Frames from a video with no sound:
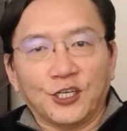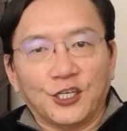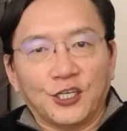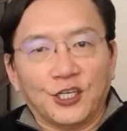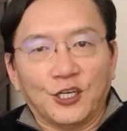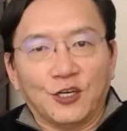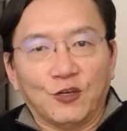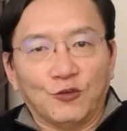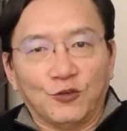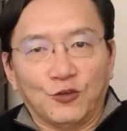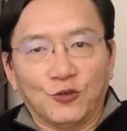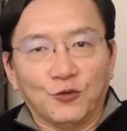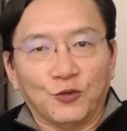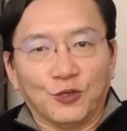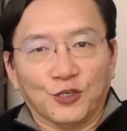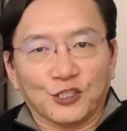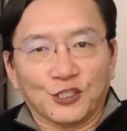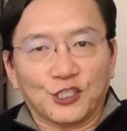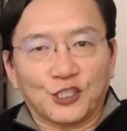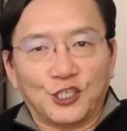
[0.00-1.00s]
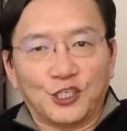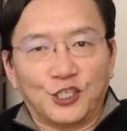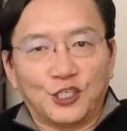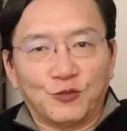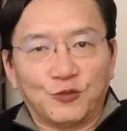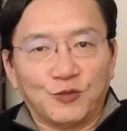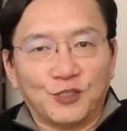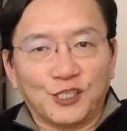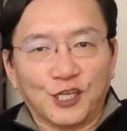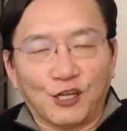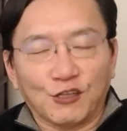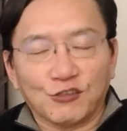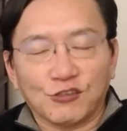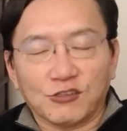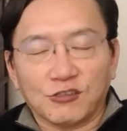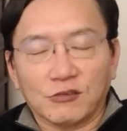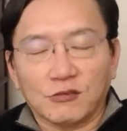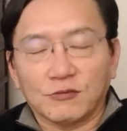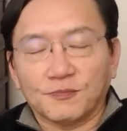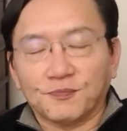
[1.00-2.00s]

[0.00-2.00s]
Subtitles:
Google search results.